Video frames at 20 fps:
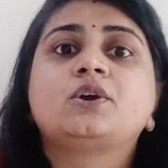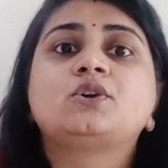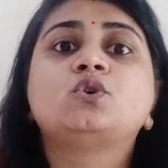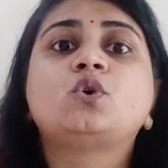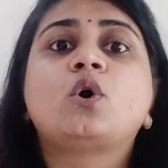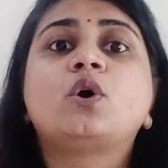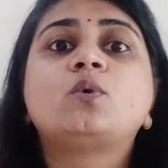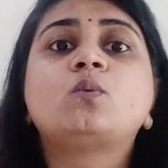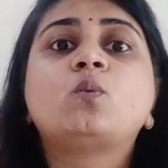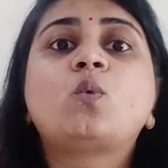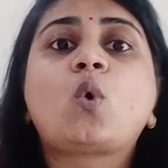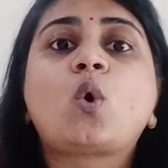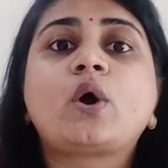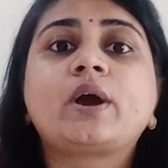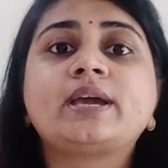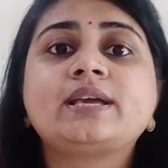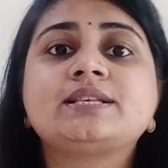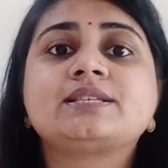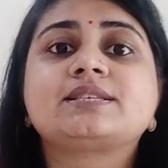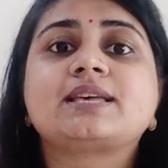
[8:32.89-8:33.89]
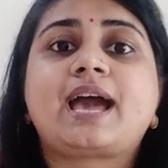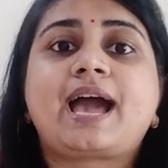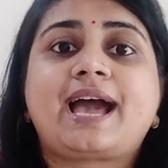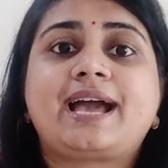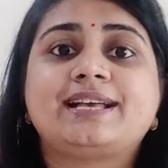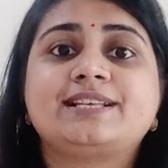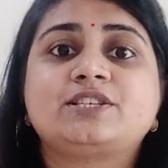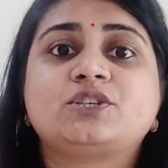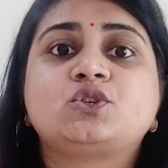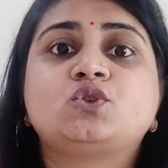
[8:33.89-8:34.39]
your voice
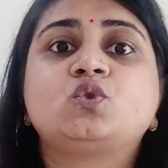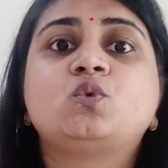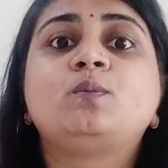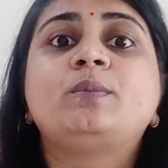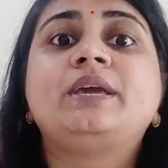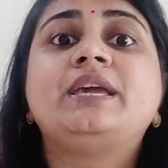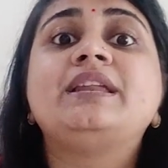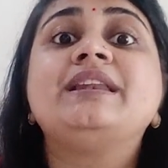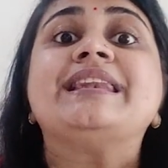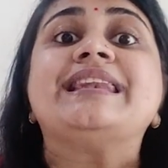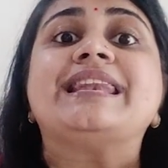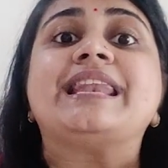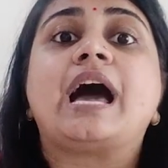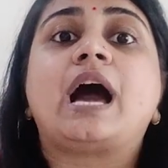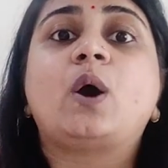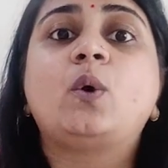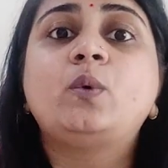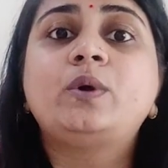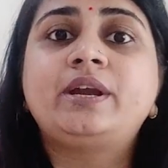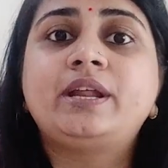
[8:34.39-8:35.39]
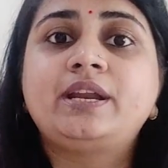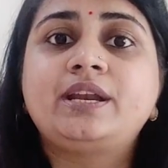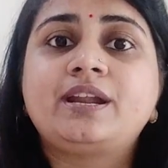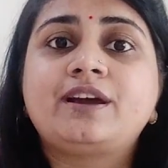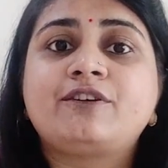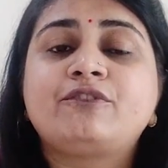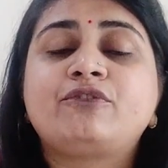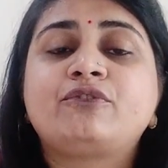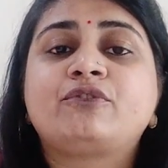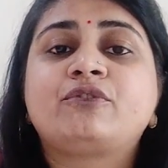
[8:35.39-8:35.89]
has to be loud
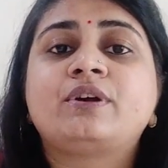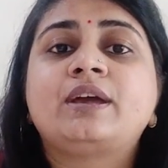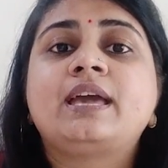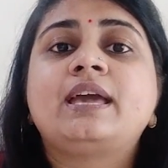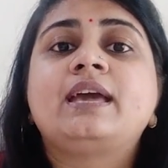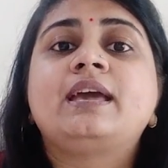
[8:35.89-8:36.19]
enough,